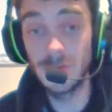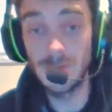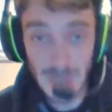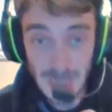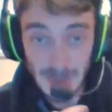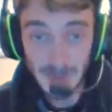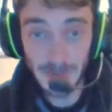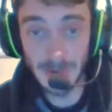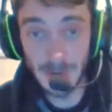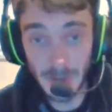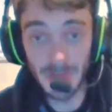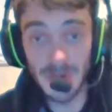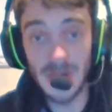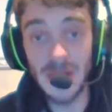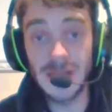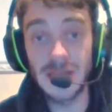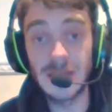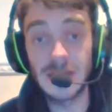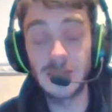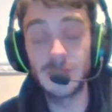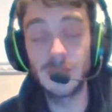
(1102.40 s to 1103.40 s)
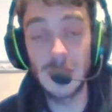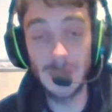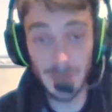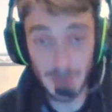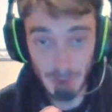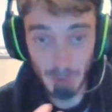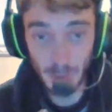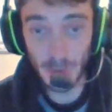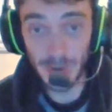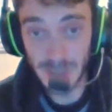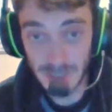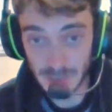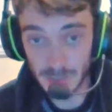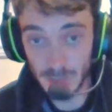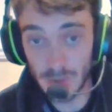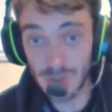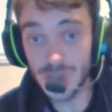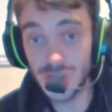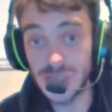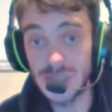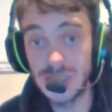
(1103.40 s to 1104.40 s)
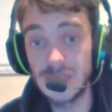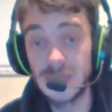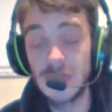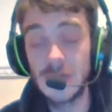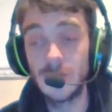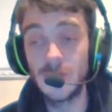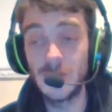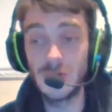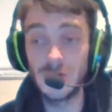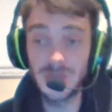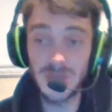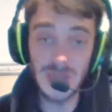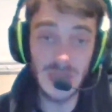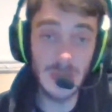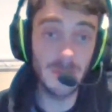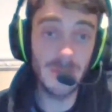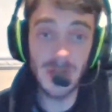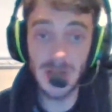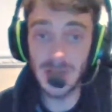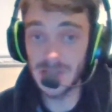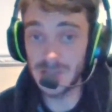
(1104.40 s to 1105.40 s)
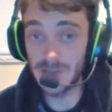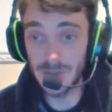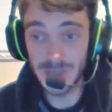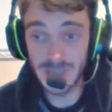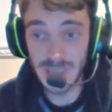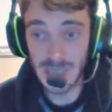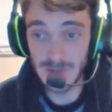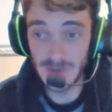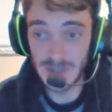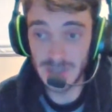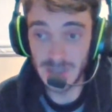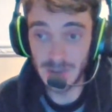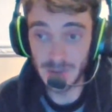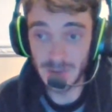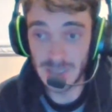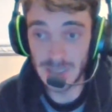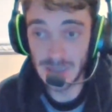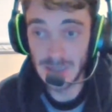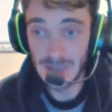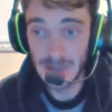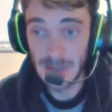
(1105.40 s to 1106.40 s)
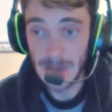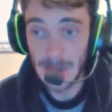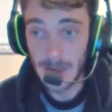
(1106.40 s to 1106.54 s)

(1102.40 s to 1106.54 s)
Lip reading: People are playing it. People are wanting to watch it because the NBA has got a TV deal here.